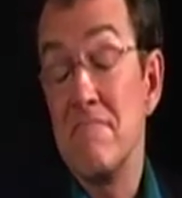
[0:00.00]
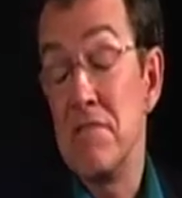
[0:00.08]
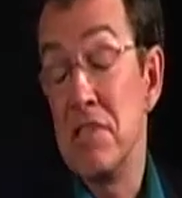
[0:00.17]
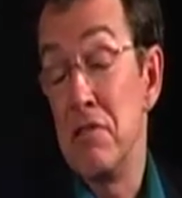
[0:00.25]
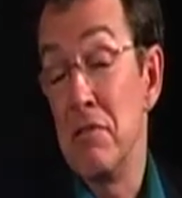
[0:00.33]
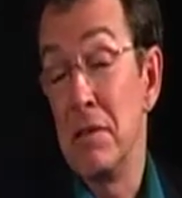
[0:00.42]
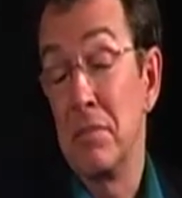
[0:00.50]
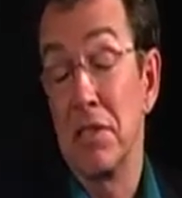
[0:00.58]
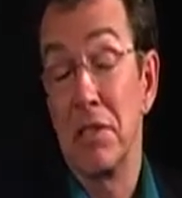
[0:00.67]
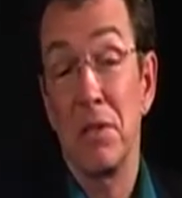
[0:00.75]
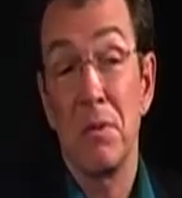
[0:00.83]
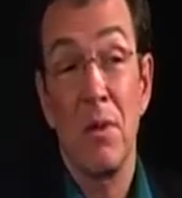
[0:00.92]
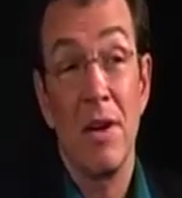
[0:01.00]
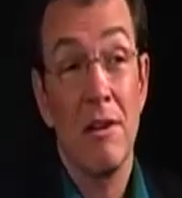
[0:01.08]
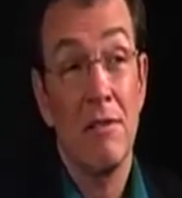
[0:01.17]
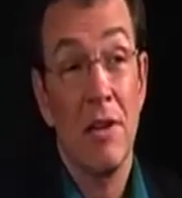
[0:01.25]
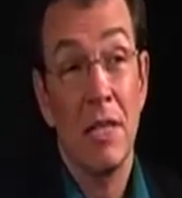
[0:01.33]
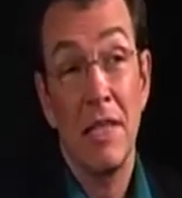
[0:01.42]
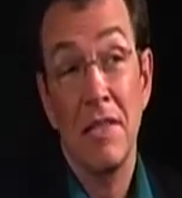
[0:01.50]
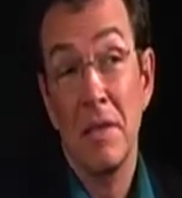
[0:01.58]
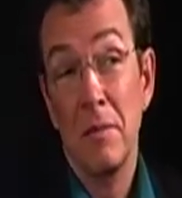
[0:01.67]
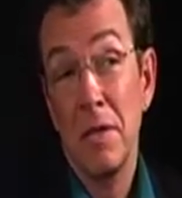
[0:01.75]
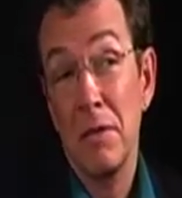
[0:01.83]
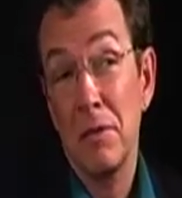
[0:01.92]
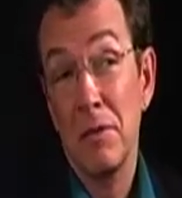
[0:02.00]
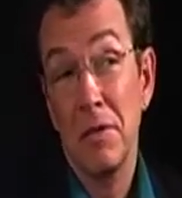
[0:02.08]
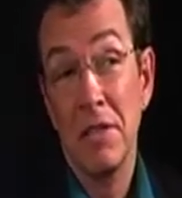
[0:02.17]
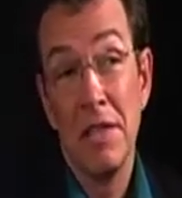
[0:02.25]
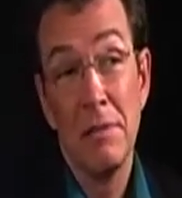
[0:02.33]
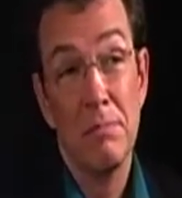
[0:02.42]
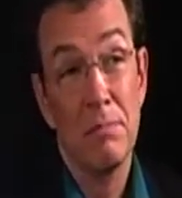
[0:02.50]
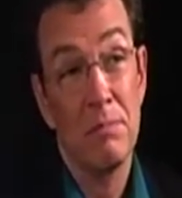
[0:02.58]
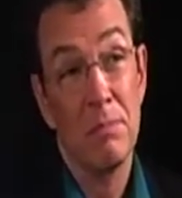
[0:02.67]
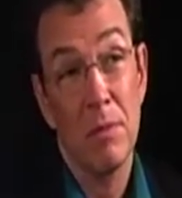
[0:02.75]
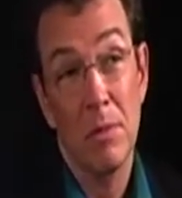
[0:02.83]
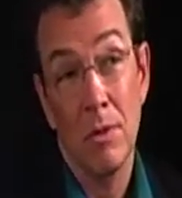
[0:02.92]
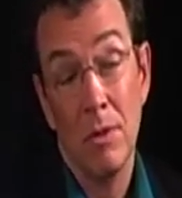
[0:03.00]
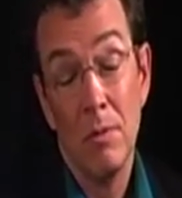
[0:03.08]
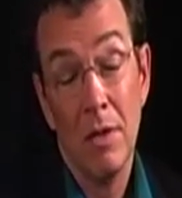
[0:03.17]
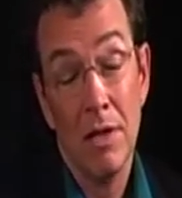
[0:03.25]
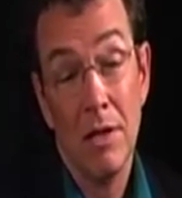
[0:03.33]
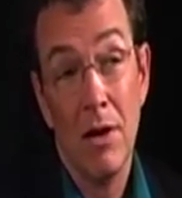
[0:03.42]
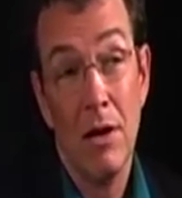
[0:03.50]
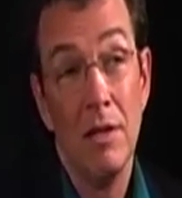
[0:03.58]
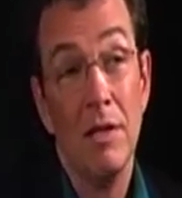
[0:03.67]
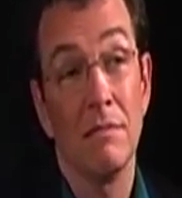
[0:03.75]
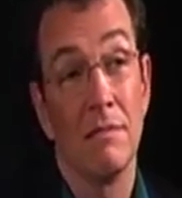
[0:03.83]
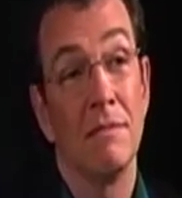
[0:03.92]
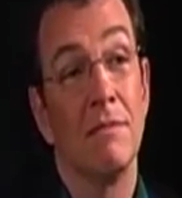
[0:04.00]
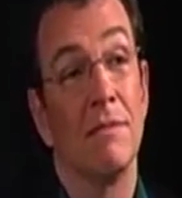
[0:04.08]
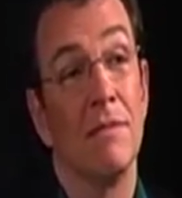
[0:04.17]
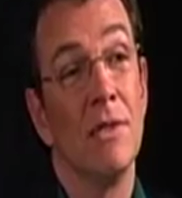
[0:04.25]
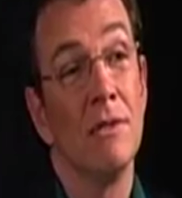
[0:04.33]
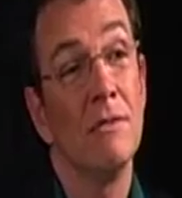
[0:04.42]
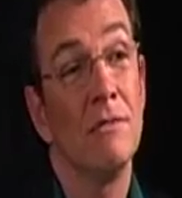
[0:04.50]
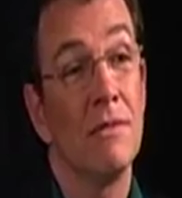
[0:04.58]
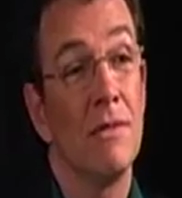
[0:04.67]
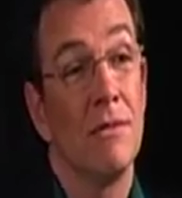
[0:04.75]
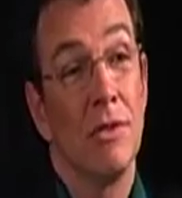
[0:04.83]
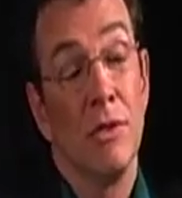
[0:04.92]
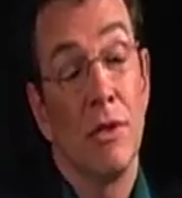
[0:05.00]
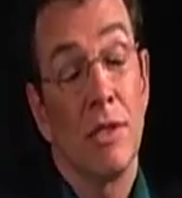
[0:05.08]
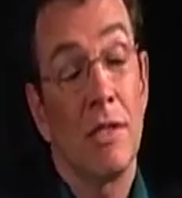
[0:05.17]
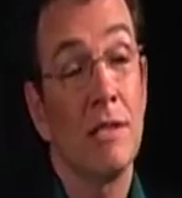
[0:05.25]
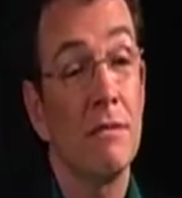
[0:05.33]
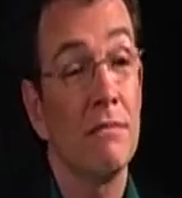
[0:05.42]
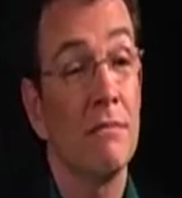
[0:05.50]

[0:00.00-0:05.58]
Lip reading: you're in a position where if I need somebody who's your type, who am I going to call in? You know, you're going to